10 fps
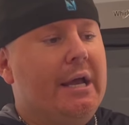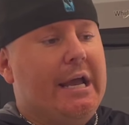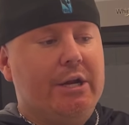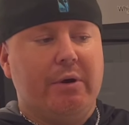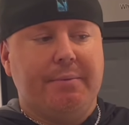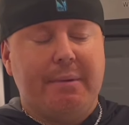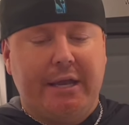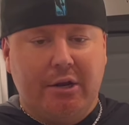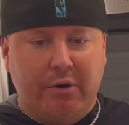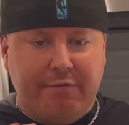anyway,
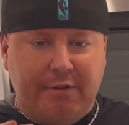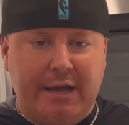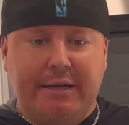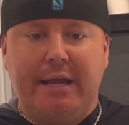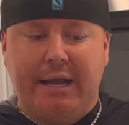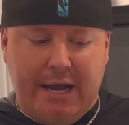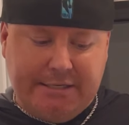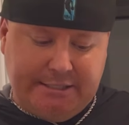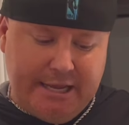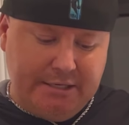make it a great flying day,
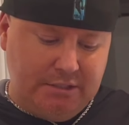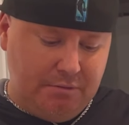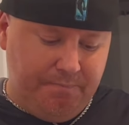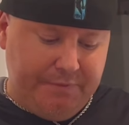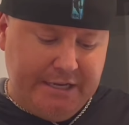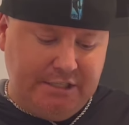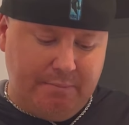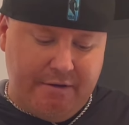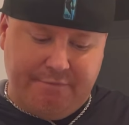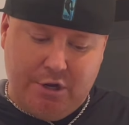guys. Thanks, thanks
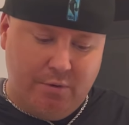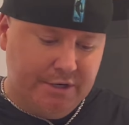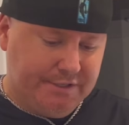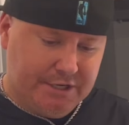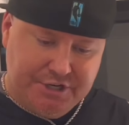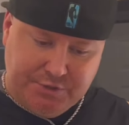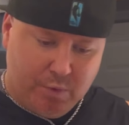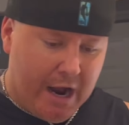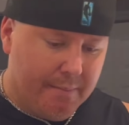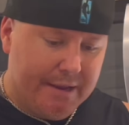to my viewers such as
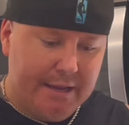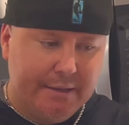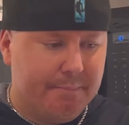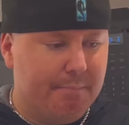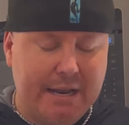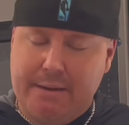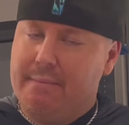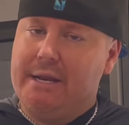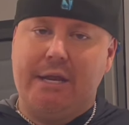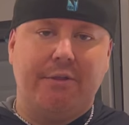Robbie and many,
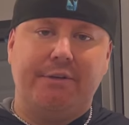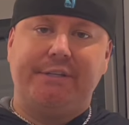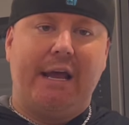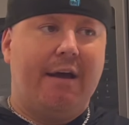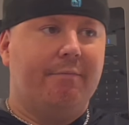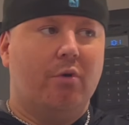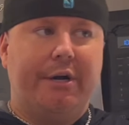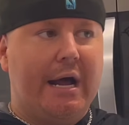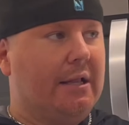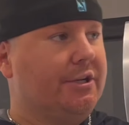many others that have
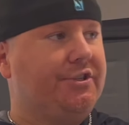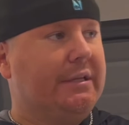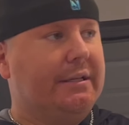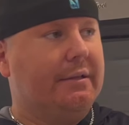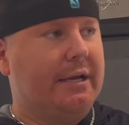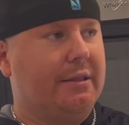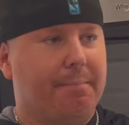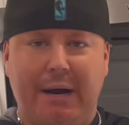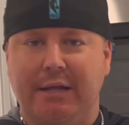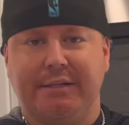more knowledge than like
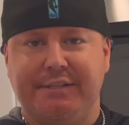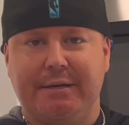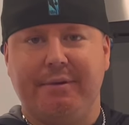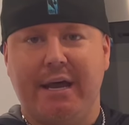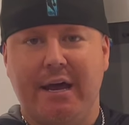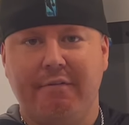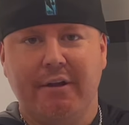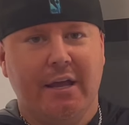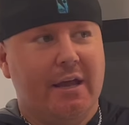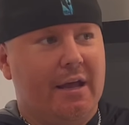the pilots seem to
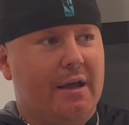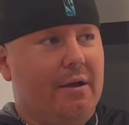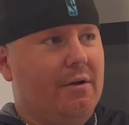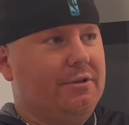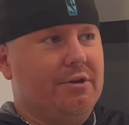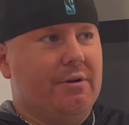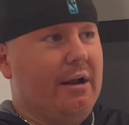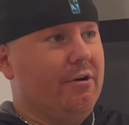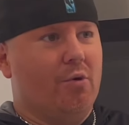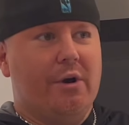have. Dude,
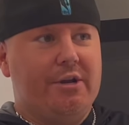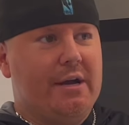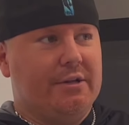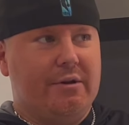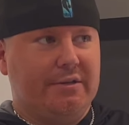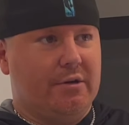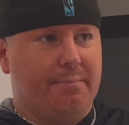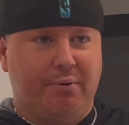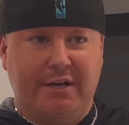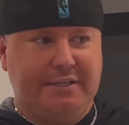I don't know where you guys, you guys
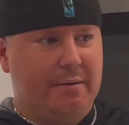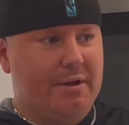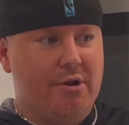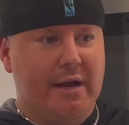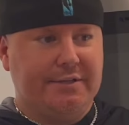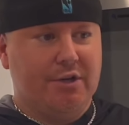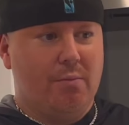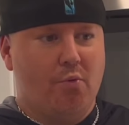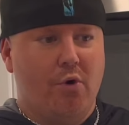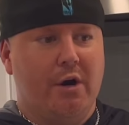are impressing me. You guys
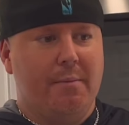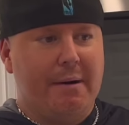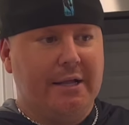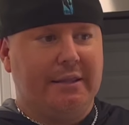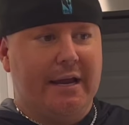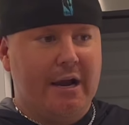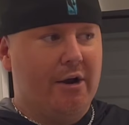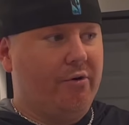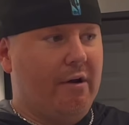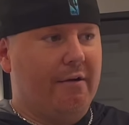know more about the
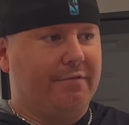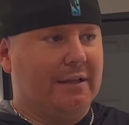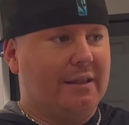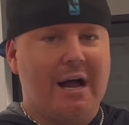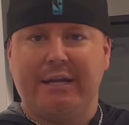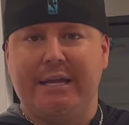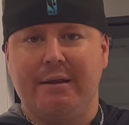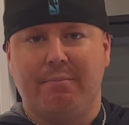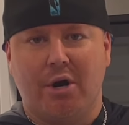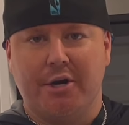aircraft than
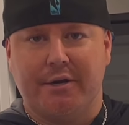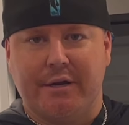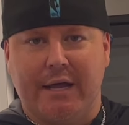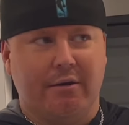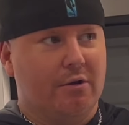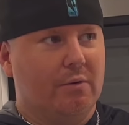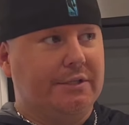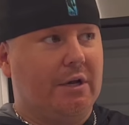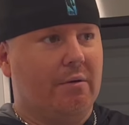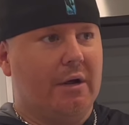Lockheed Martin. I don't know
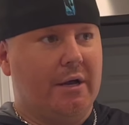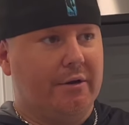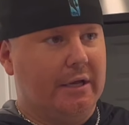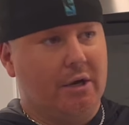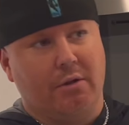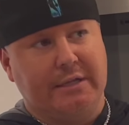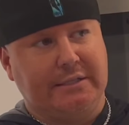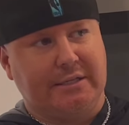what's going on. You're like, oh, that's the